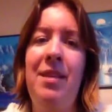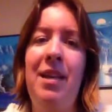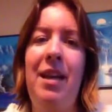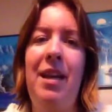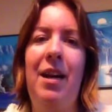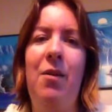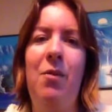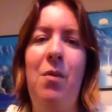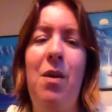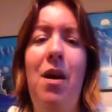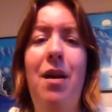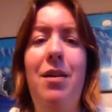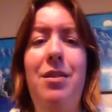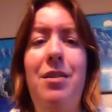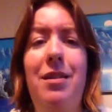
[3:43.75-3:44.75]
And I
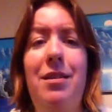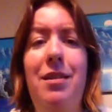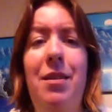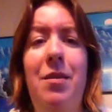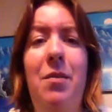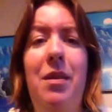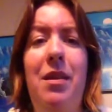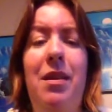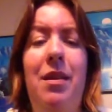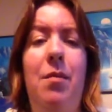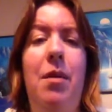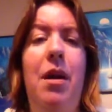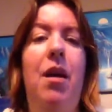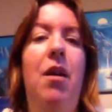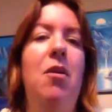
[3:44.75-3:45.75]
watched as then within
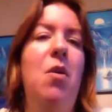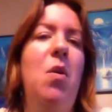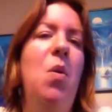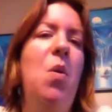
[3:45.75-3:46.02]
about,